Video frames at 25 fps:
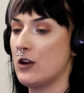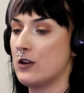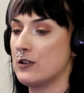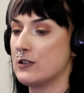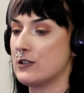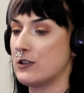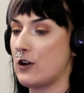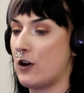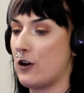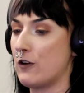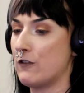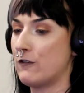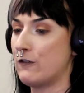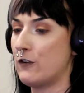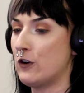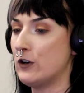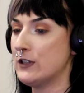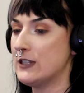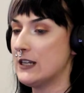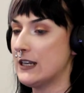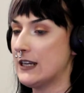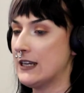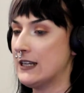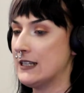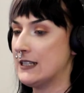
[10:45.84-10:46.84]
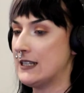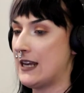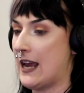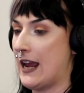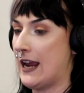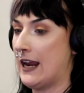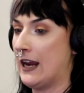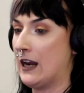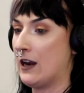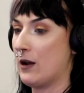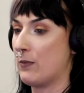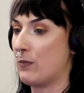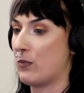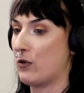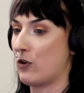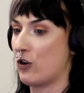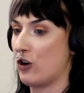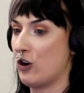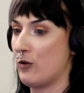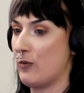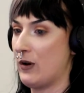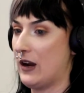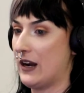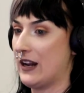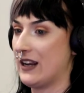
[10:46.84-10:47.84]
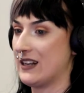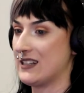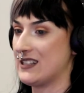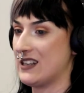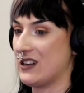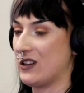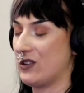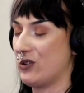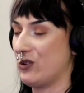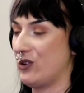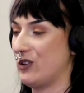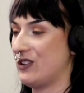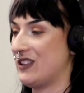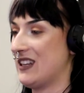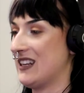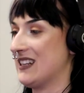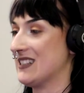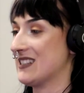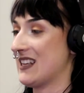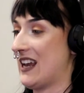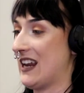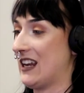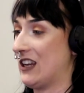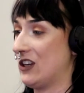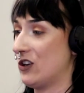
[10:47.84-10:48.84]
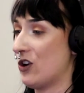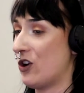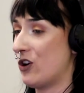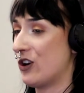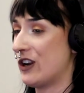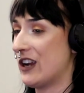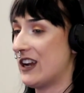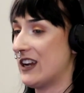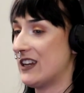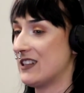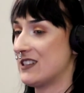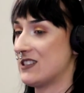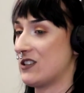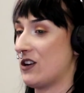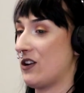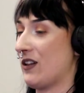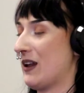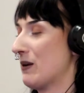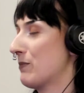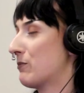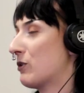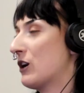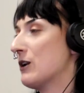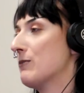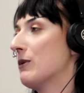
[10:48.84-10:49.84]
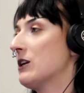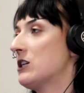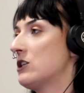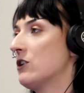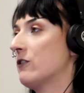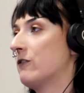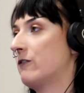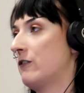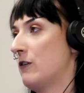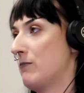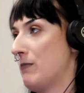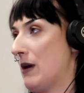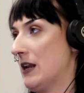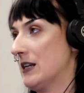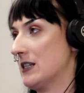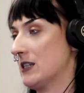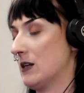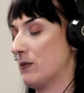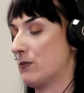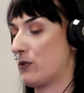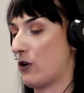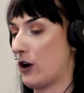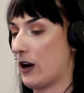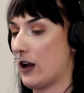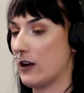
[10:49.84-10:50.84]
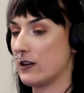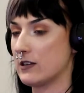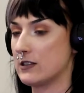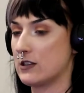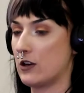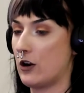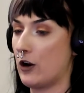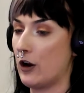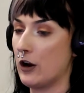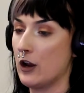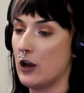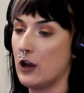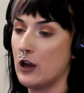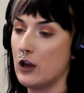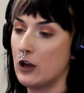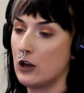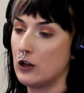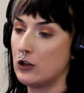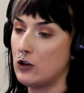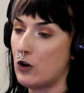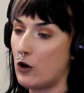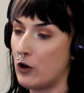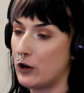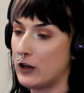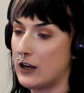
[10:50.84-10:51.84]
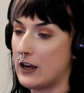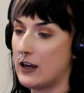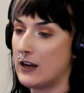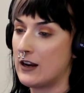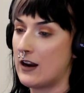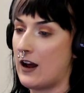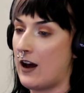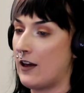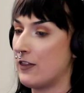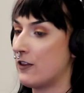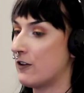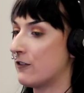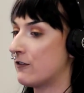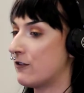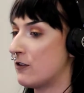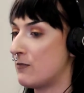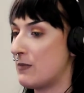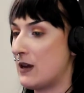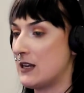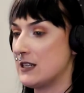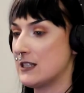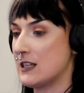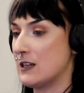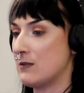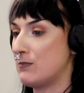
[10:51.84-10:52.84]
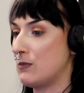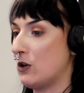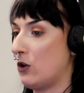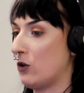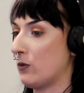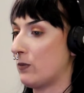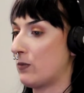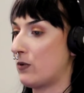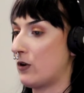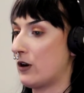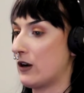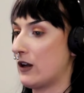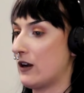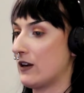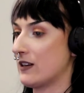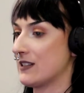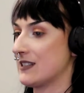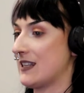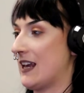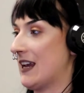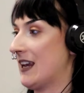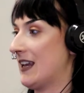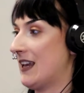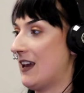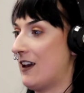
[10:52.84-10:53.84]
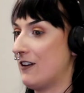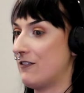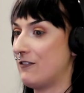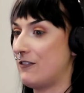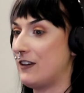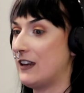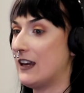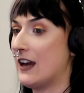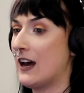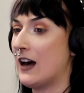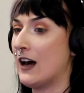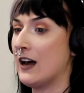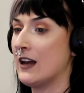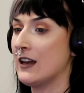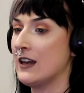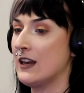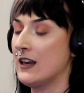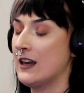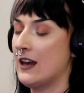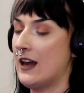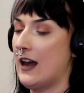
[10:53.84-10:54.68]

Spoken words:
So foods that contain probiotics include things like yogurt, so like pretty much your fermented products. So yogurt, other fermented milk products like kefir,